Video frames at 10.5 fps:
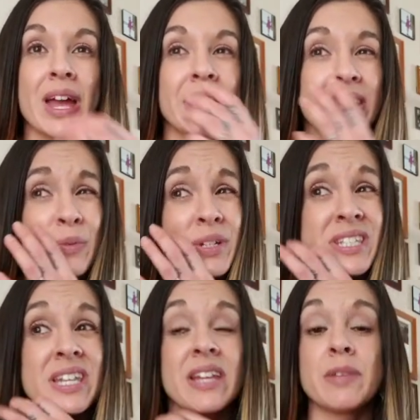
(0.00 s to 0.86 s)
and I
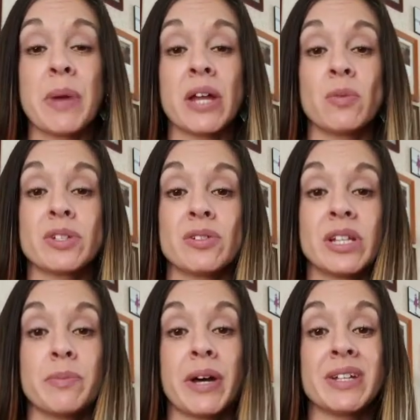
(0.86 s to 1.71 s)
would say the pain was
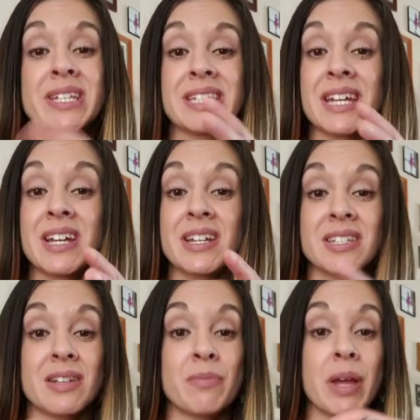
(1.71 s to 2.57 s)
only about a
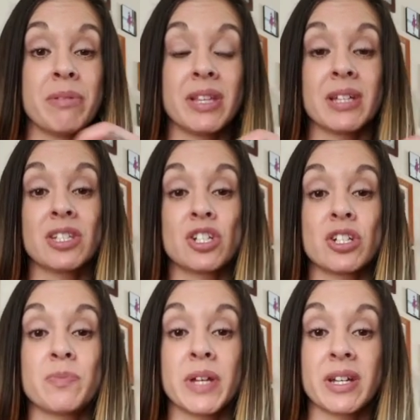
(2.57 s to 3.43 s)
6, and maybe that's
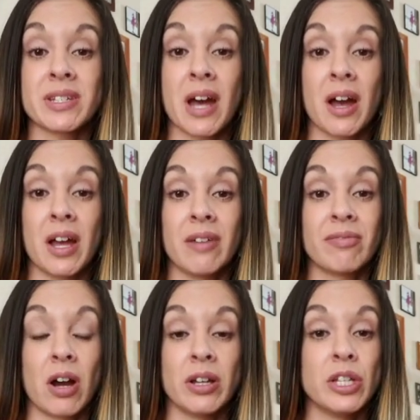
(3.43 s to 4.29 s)
just because
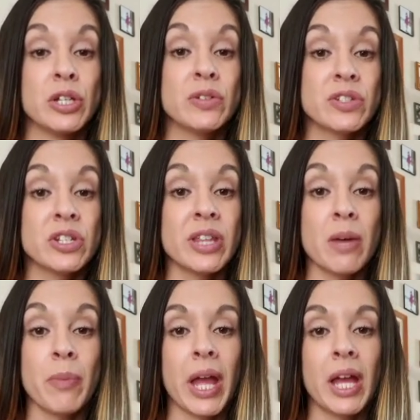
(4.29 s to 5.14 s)
I've gotten used to
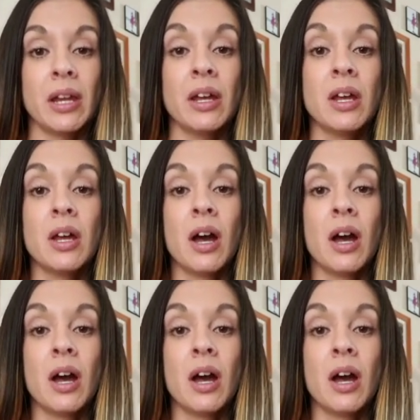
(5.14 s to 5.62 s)
that pain.